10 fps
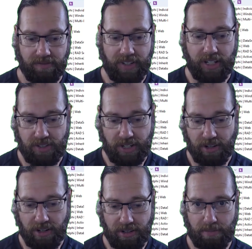values
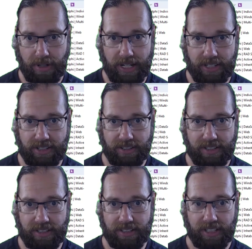0 plus
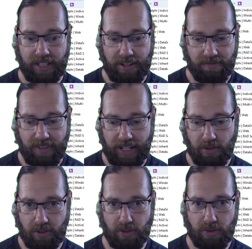
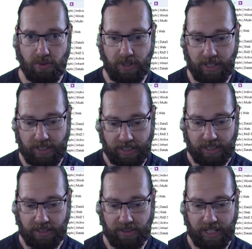values 2
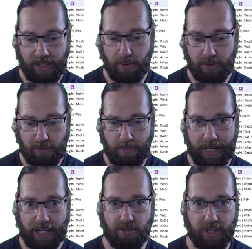equal to a
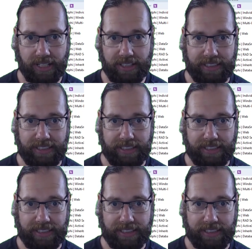blank string.